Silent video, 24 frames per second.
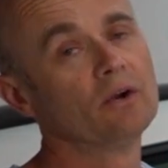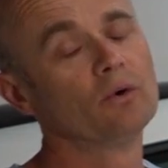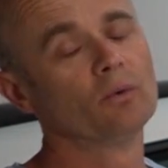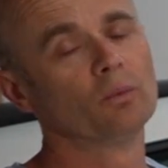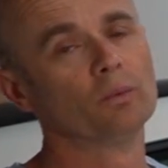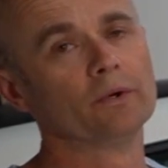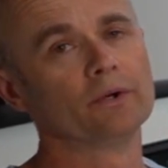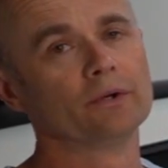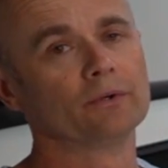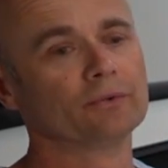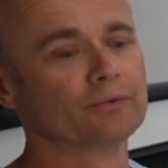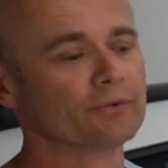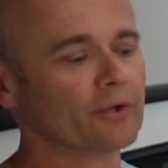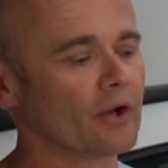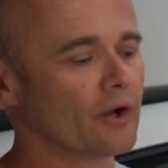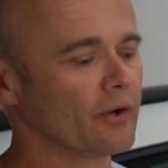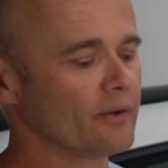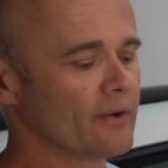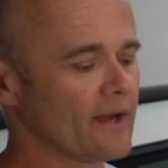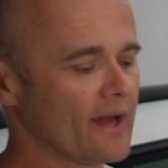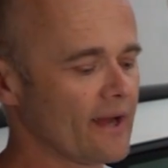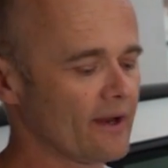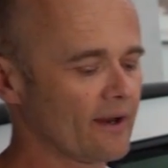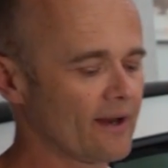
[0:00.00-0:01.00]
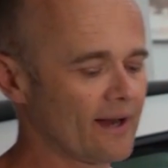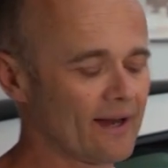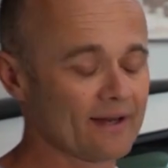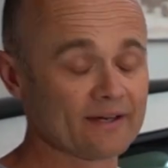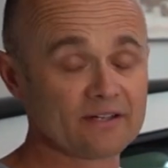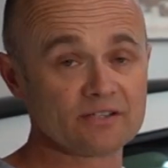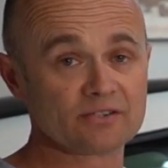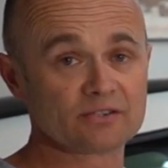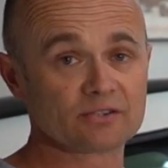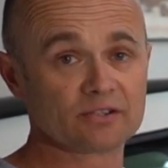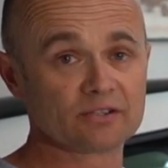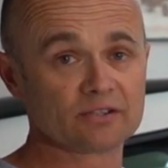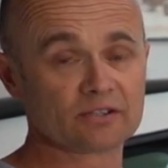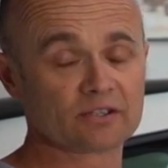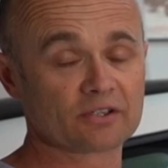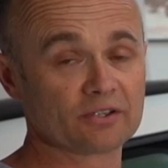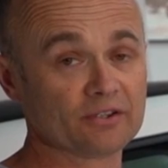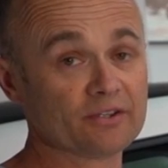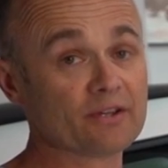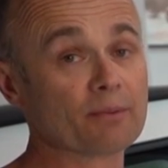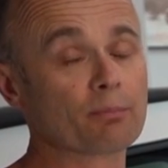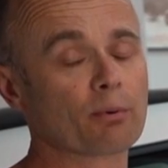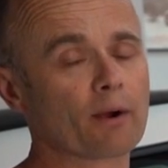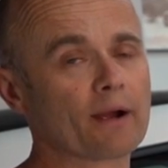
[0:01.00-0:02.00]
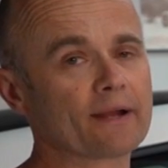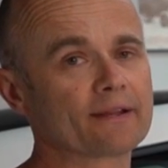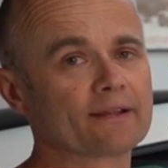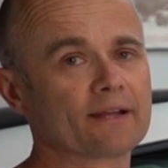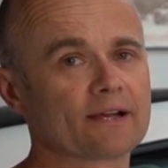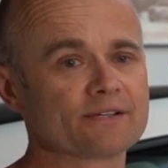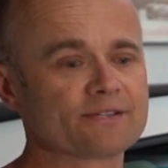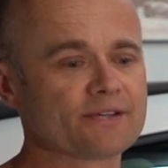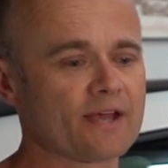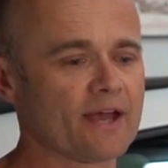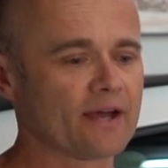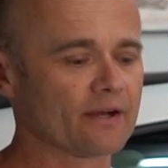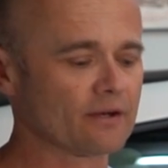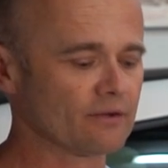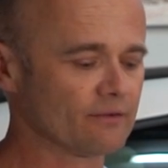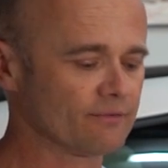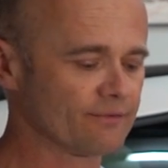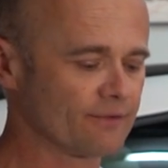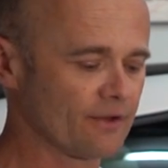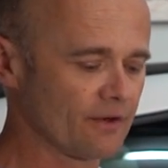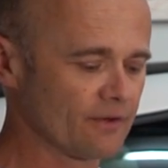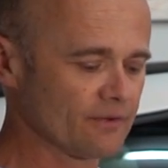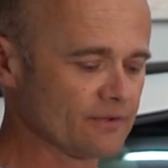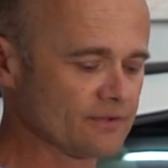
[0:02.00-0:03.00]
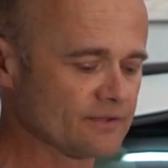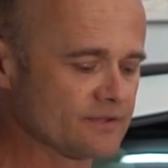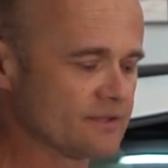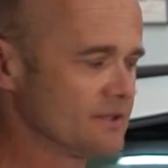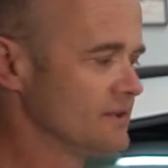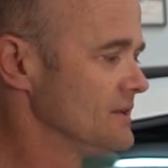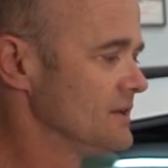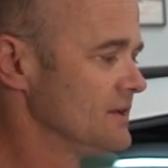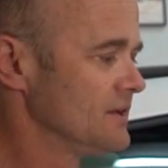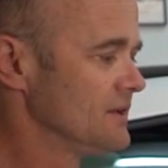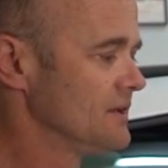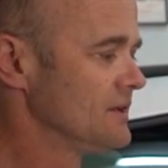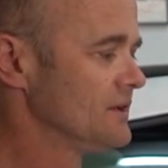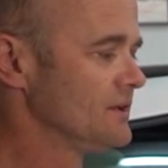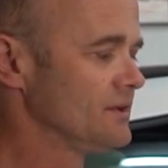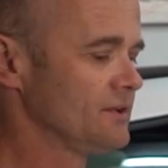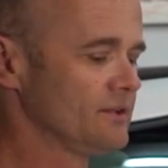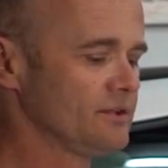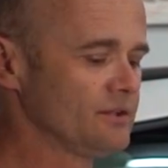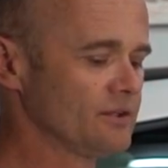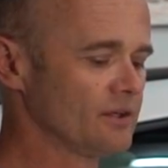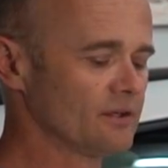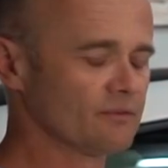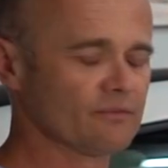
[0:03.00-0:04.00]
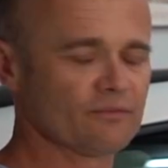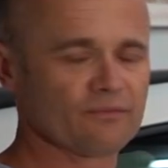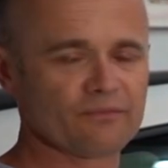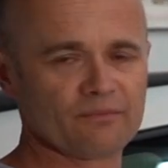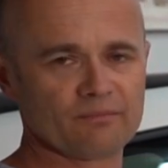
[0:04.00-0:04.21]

we all know how hard it is to clean the brake dust out of those, you know,